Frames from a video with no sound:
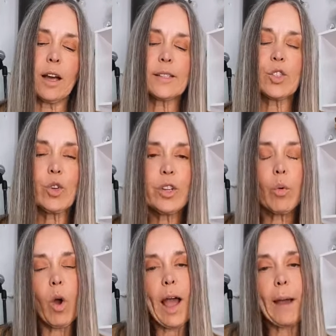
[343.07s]
I saw that
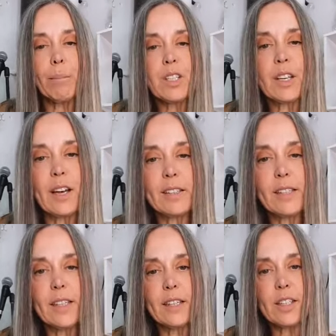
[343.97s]
what happened to us
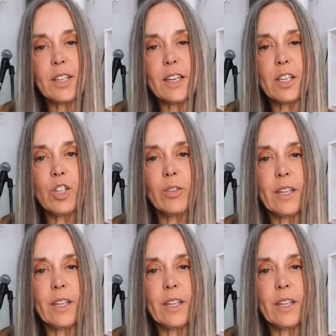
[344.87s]
in Indonesia